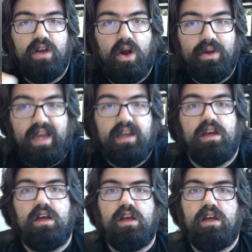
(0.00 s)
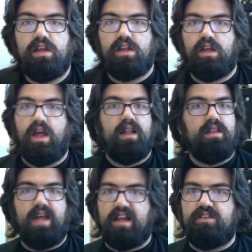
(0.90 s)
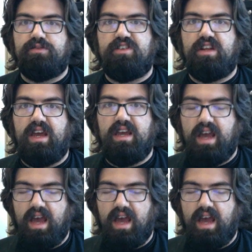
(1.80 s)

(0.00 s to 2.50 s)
Okay, that's it for today.